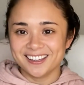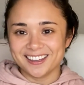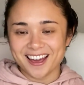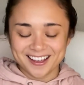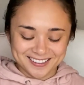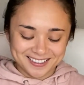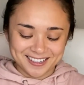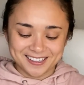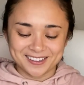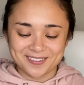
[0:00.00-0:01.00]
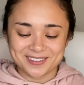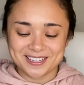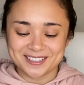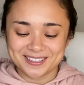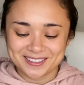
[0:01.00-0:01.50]
Yeah, I love
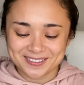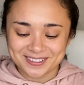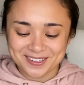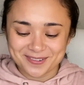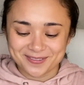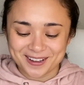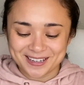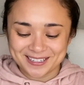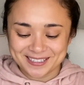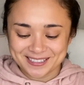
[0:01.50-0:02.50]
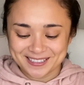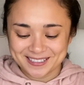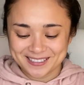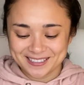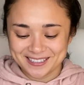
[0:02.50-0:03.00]
these. So fun.
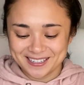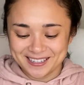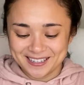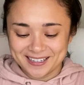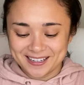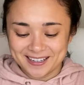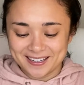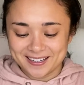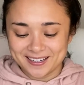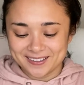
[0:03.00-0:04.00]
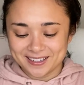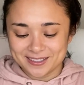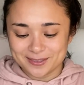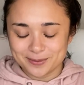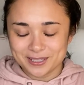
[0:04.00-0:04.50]
All right,
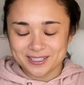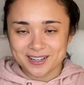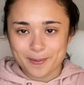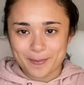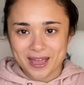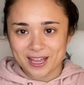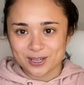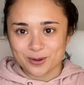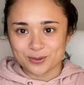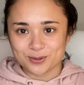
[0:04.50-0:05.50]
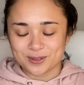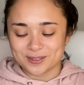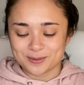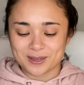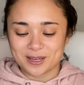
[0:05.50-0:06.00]
so what is our man going through
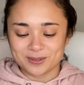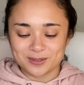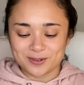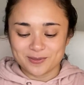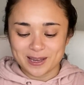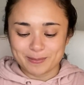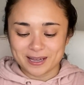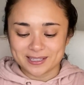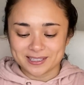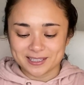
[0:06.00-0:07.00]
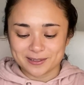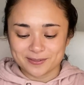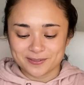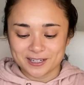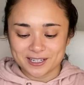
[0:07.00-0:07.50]
this week? Do the Divine Masculine
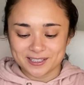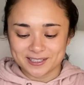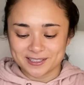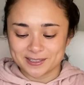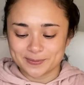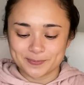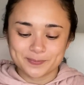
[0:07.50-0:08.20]
first.